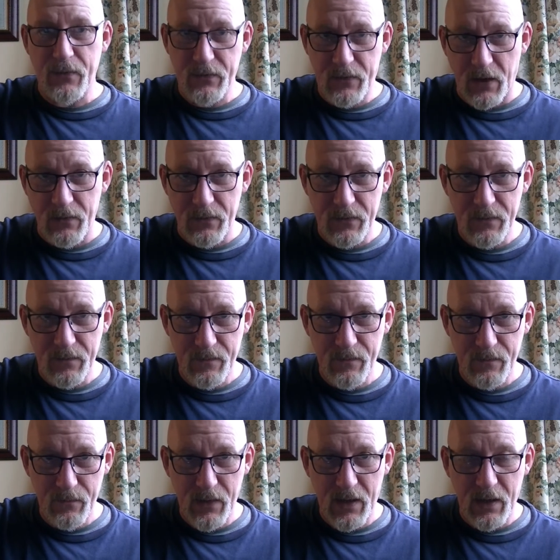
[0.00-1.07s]
don't
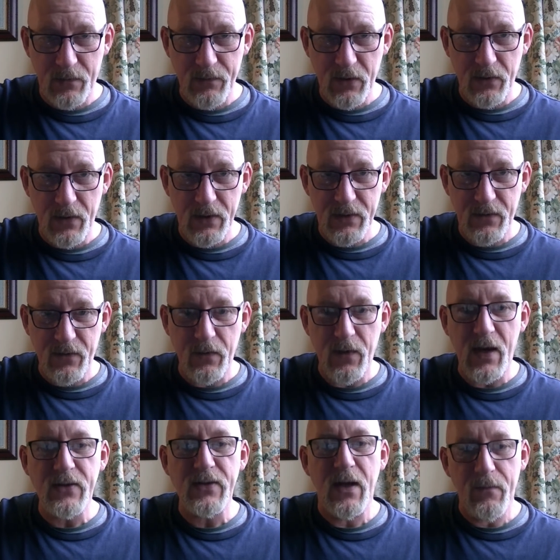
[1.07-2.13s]
become your
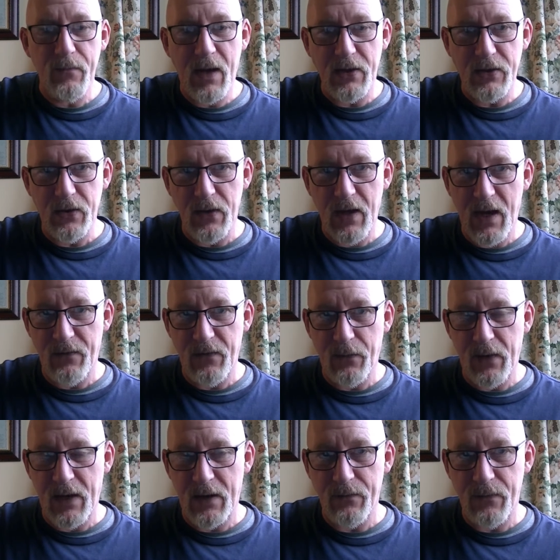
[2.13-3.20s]
interviewees, make sure you have a
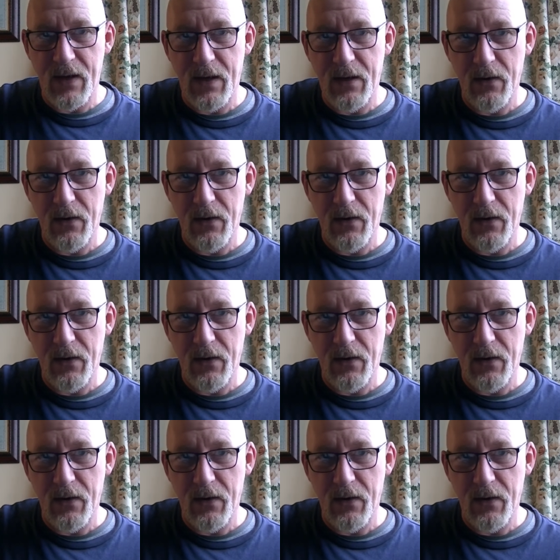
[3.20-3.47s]
plan B